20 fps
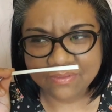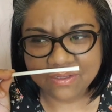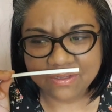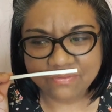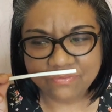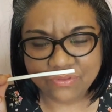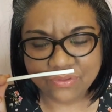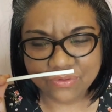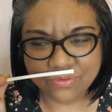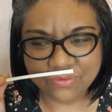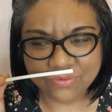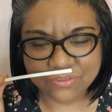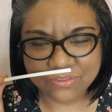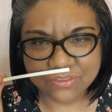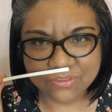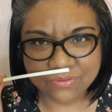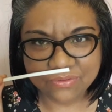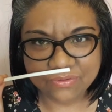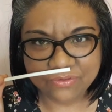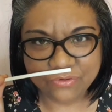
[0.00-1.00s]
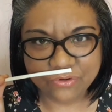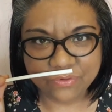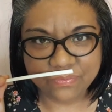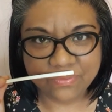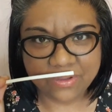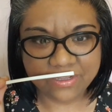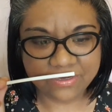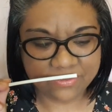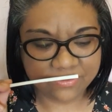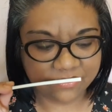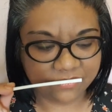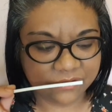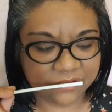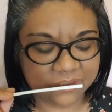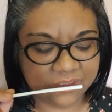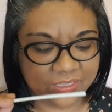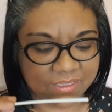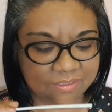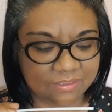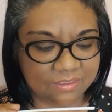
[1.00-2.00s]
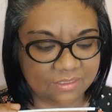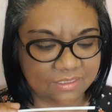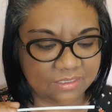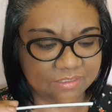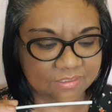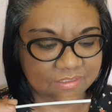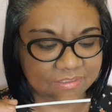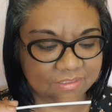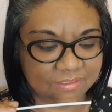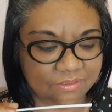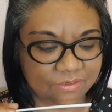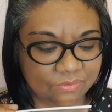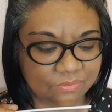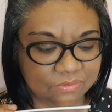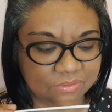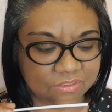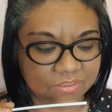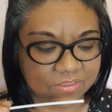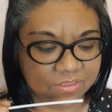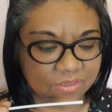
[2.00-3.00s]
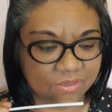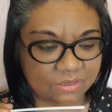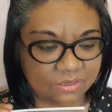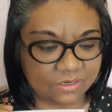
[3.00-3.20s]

of those gourmand notes that these notes